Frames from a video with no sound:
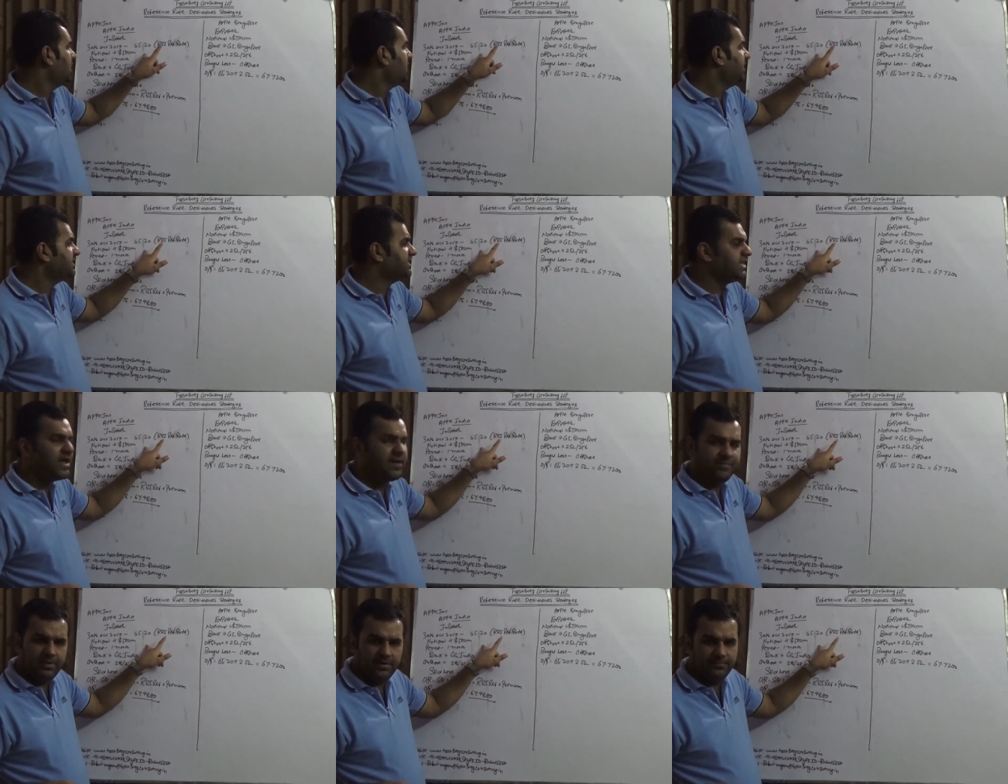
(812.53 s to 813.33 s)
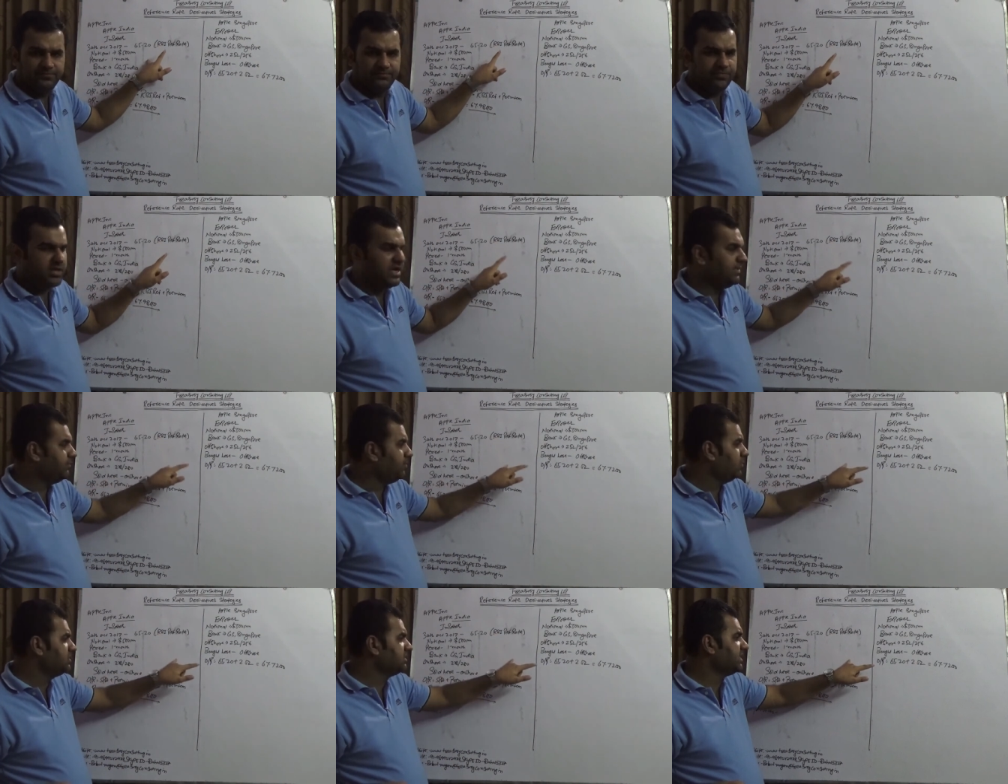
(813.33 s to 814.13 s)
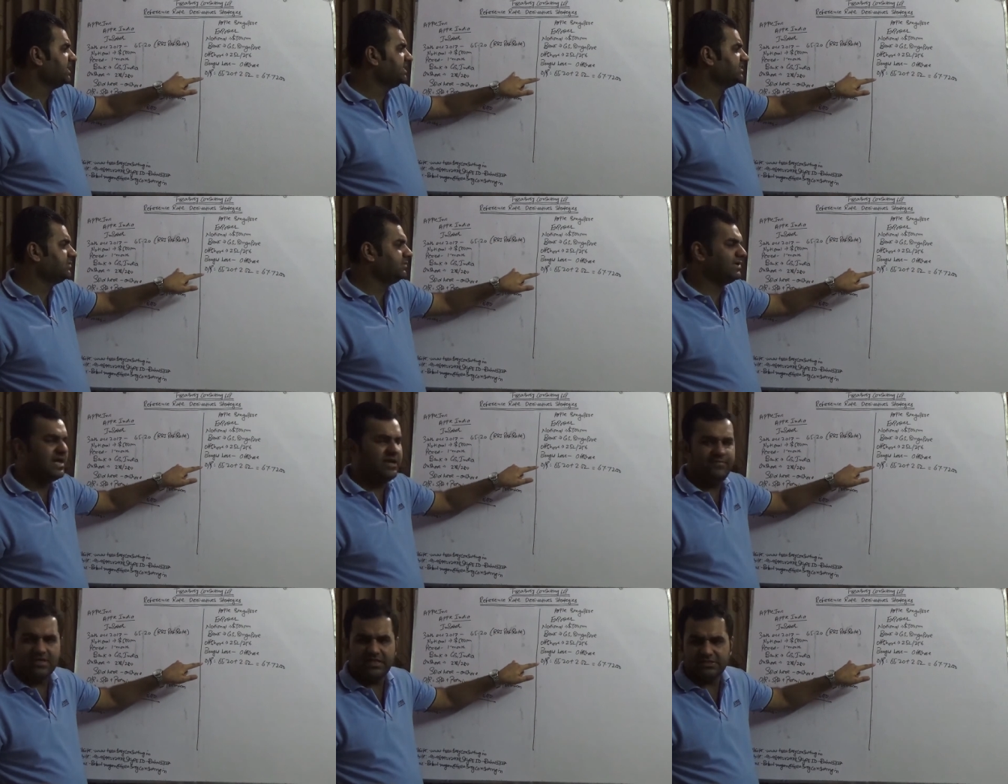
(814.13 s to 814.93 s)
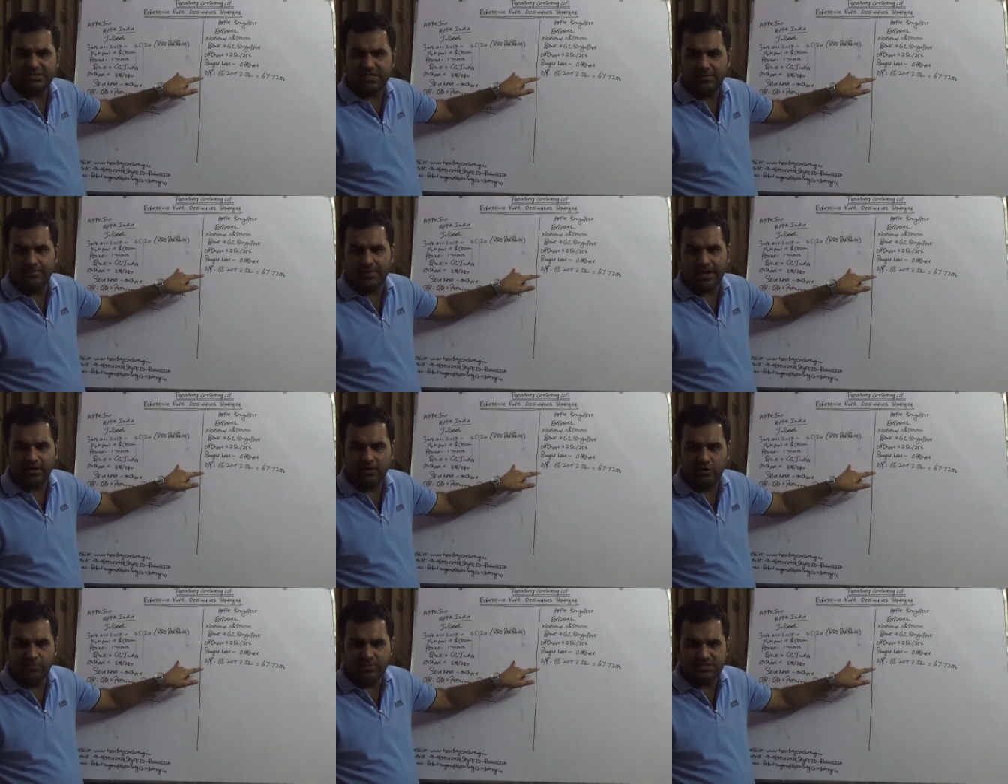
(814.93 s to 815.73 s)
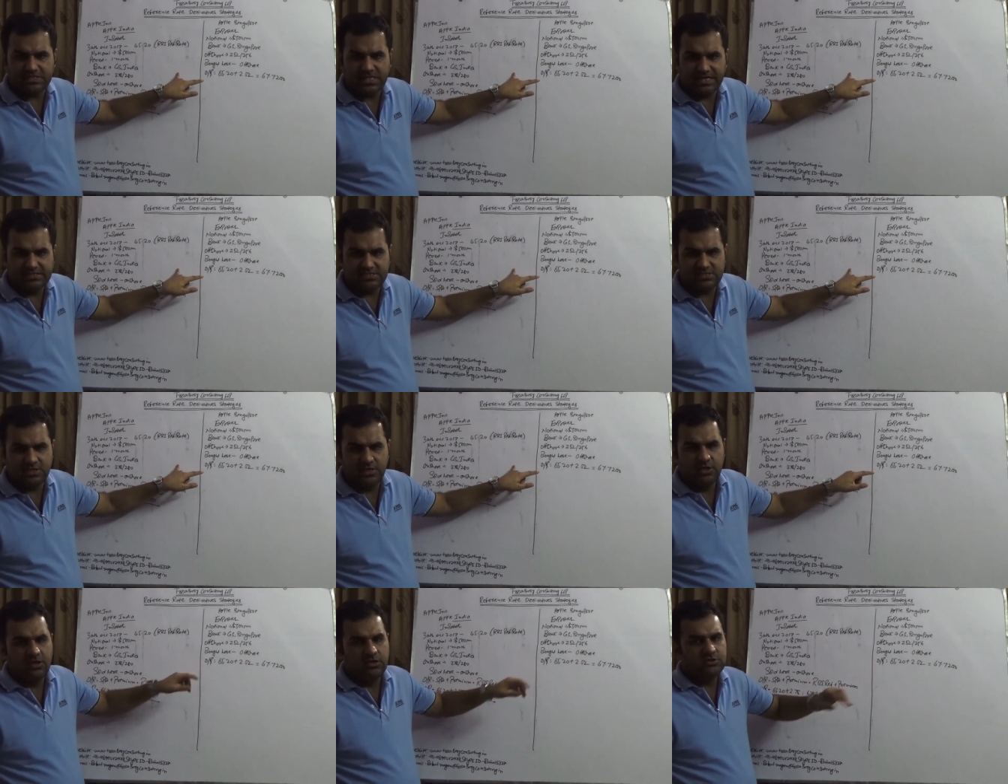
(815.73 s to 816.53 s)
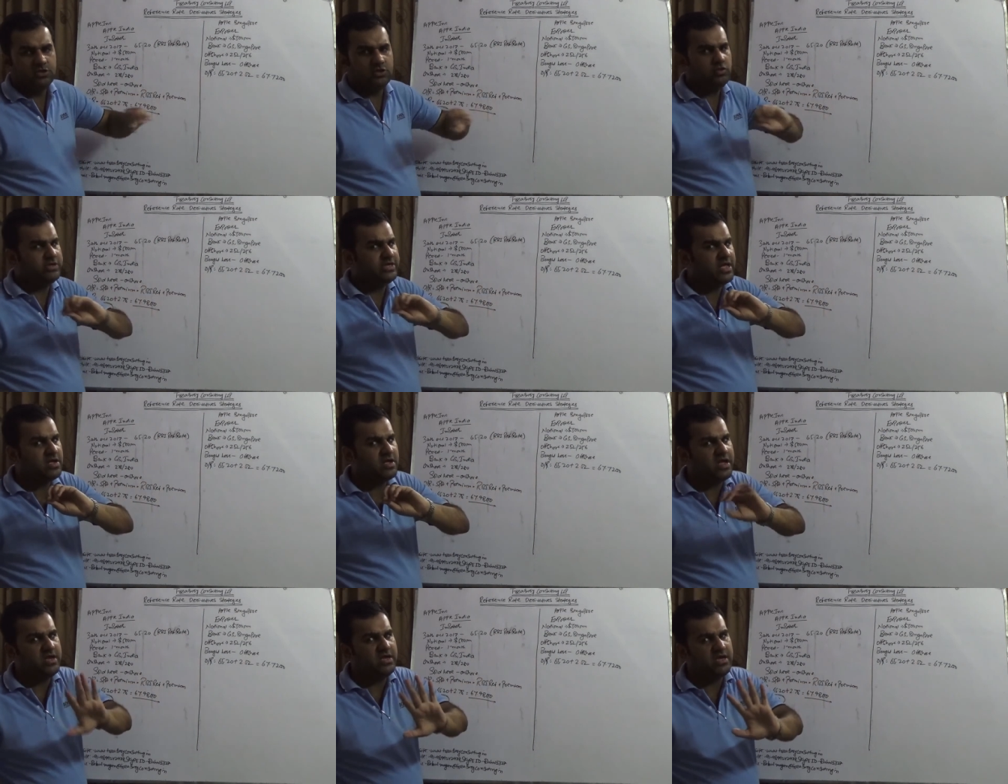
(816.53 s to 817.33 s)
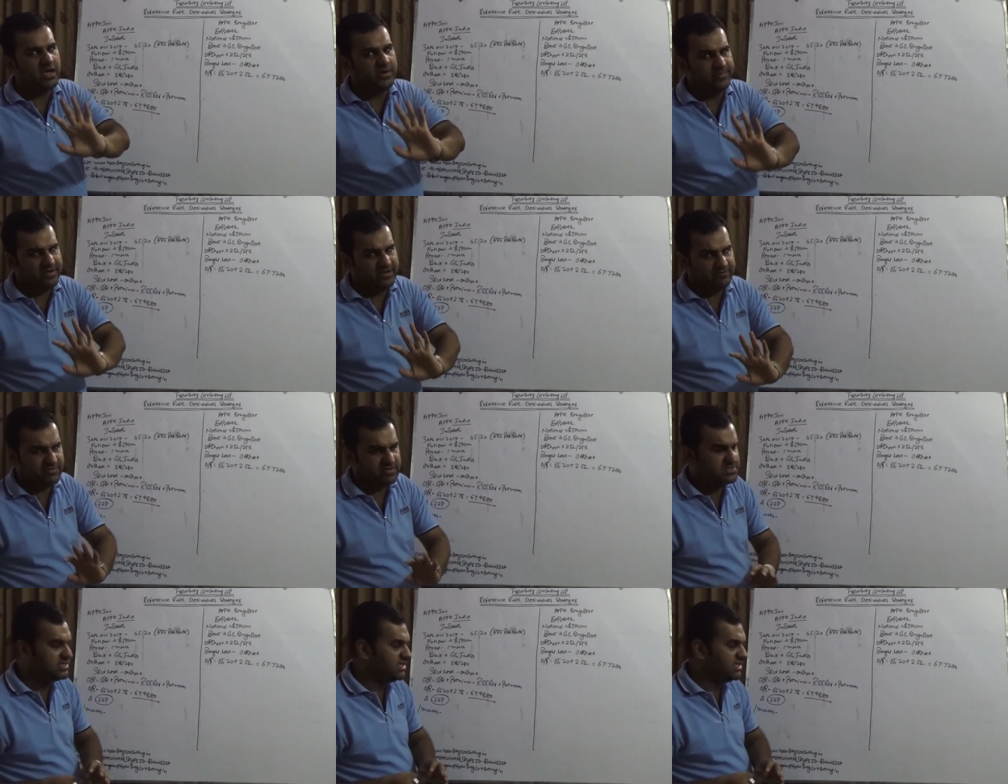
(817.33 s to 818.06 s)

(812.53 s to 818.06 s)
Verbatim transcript: it's an apple and both sides we were having the same bank Goldman Sachs so you take any RBI reference